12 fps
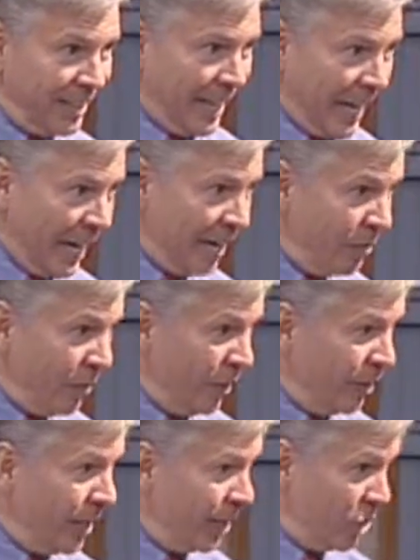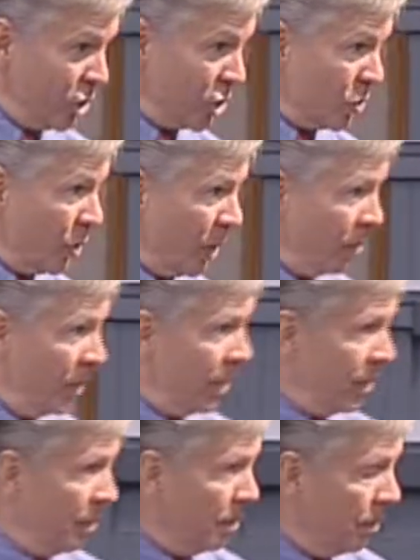I feel like you just want me
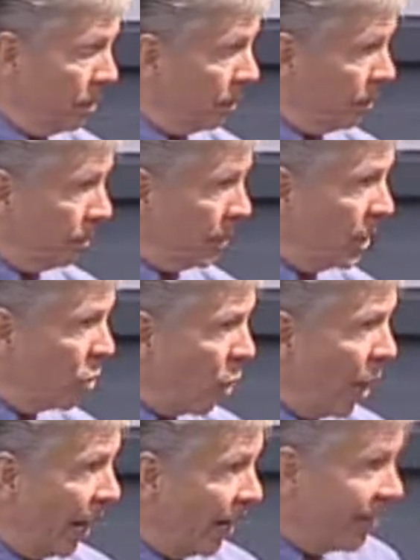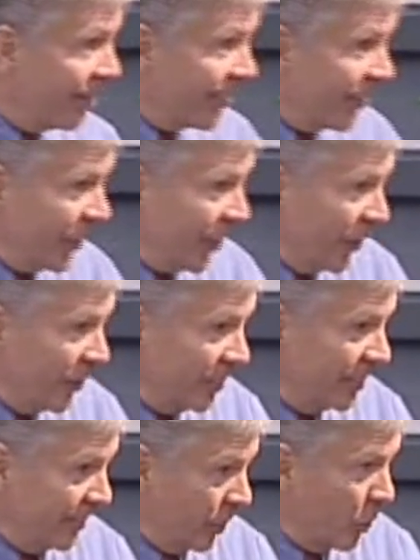to be quiet,
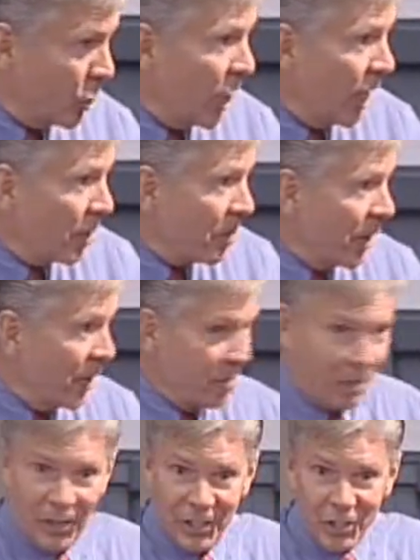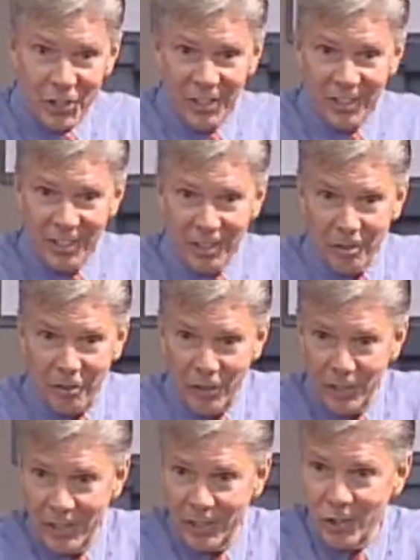don't talk about it much,
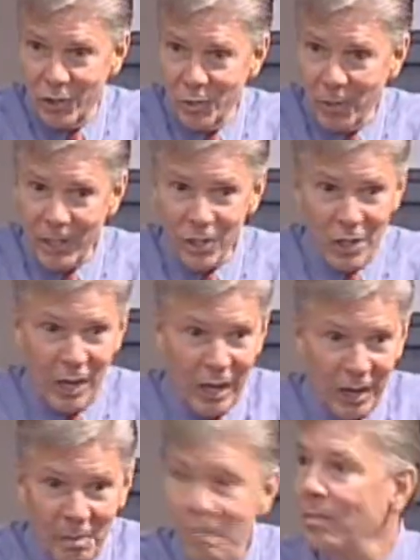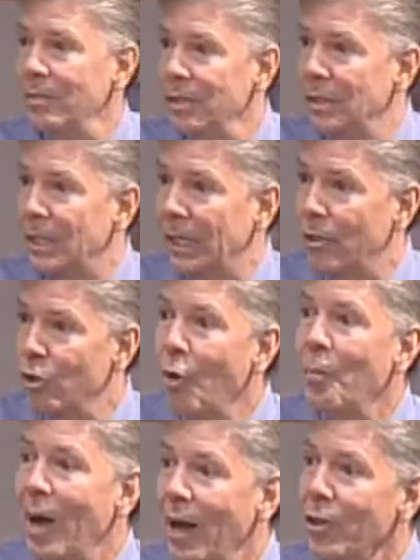fit in, do my job, and
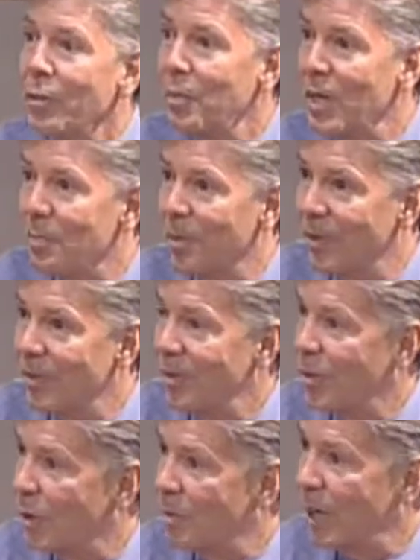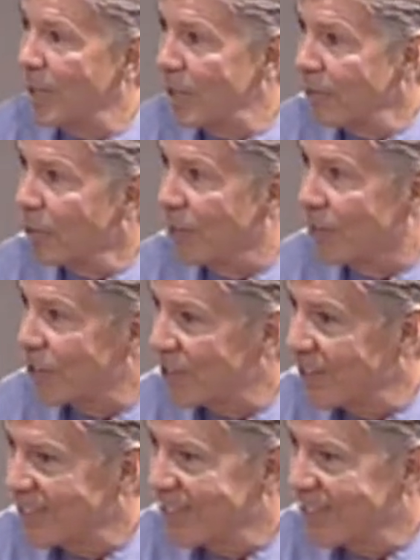don't bother people with my difference.